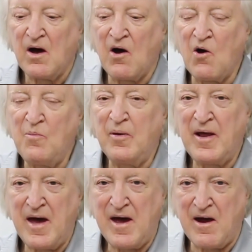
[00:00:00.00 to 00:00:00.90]
open
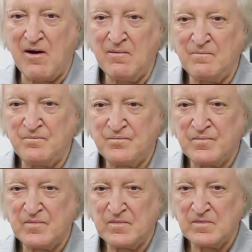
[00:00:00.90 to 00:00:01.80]
air,
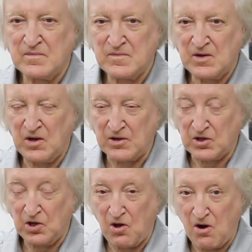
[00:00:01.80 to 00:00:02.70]
like a
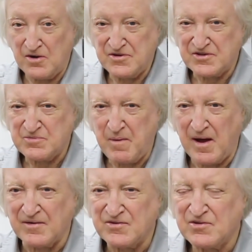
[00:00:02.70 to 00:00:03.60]
large
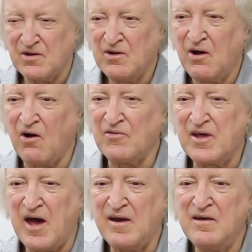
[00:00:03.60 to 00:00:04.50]
expanse, on
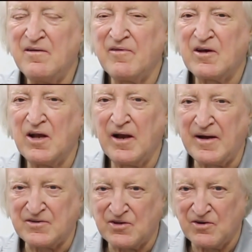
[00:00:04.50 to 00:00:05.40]
the end of a
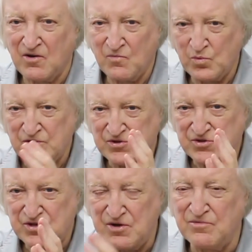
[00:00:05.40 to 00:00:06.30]
collector which is
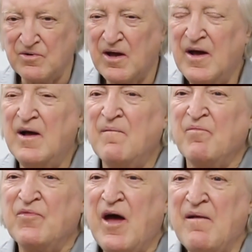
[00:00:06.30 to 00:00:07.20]
tuned,
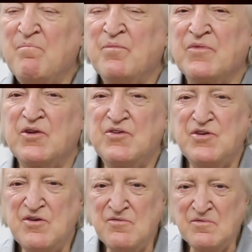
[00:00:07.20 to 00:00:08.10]
then the
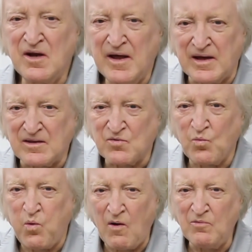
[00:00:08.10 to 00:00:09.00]
tuned length
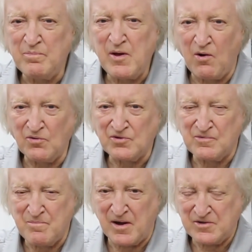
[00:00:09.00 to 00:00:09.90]
won't be
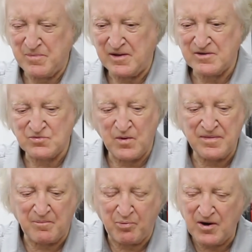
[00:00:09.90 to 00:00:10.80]
altered much, because
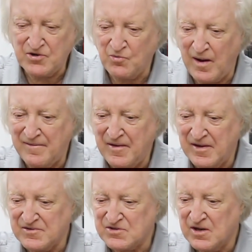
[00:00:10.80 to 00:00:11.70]
when the pressure wave
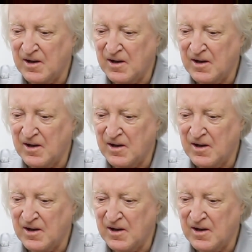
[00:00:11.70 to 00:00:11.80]
hits